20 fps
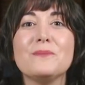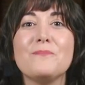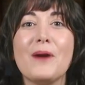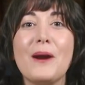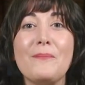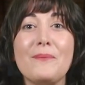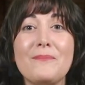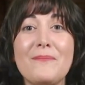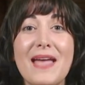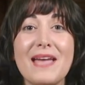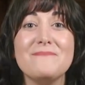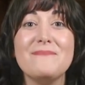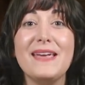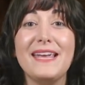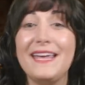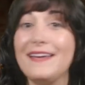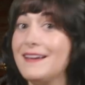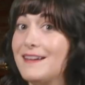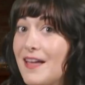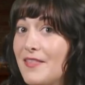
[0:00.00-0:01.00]
the Purple Man
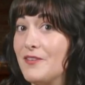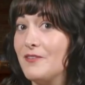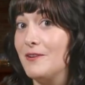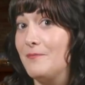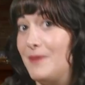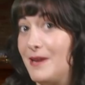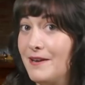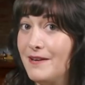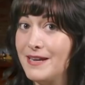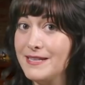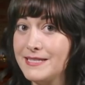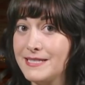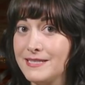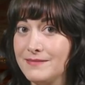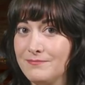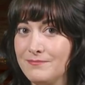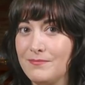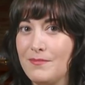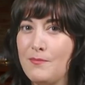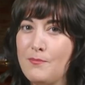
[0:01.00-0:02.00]
making another
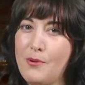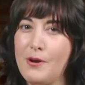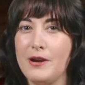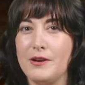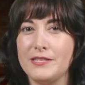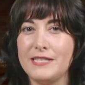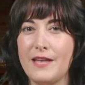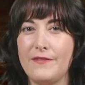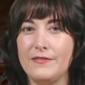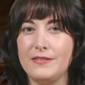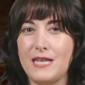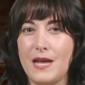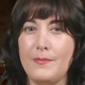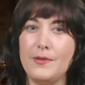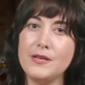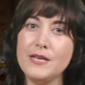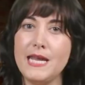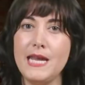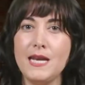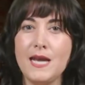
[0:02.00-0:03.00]
appearance? Pour yourself a
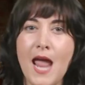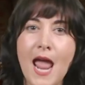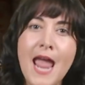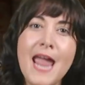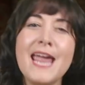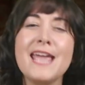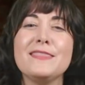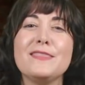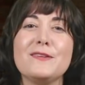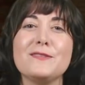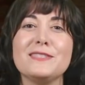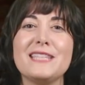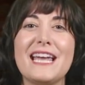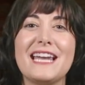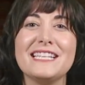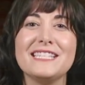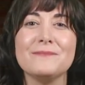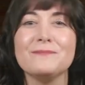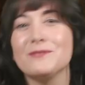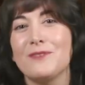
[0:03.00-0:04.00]
double neat, hit those
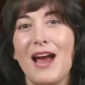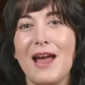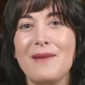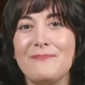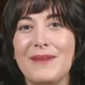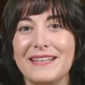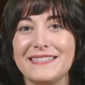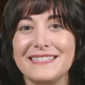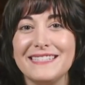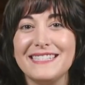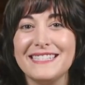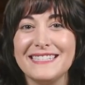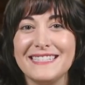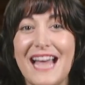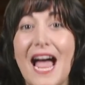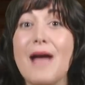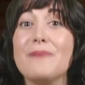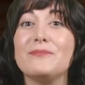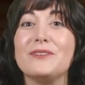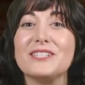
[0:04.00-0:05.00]
like and subscribe buttons.
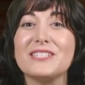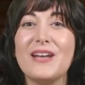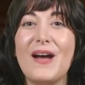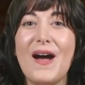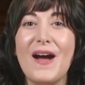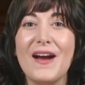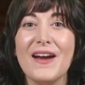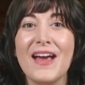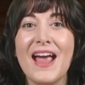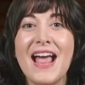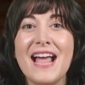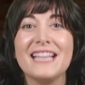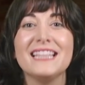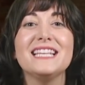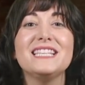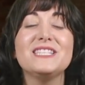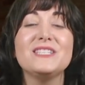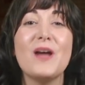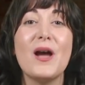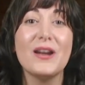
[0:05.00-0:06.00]
I'm Chris Carr.
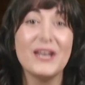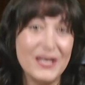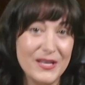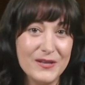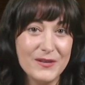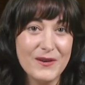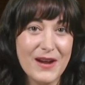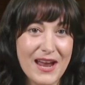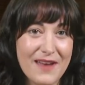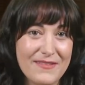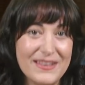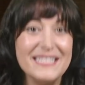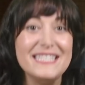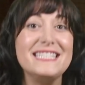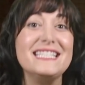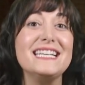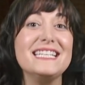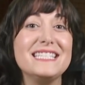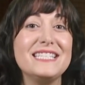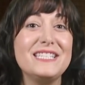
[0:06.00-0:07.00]
Let's talk Kilgrave in
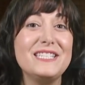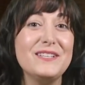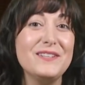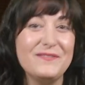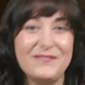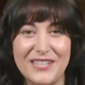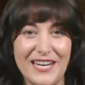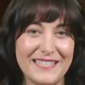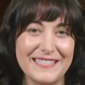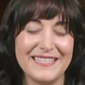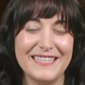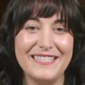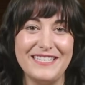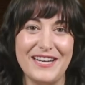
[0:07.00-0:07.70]
Season 2 of Jessica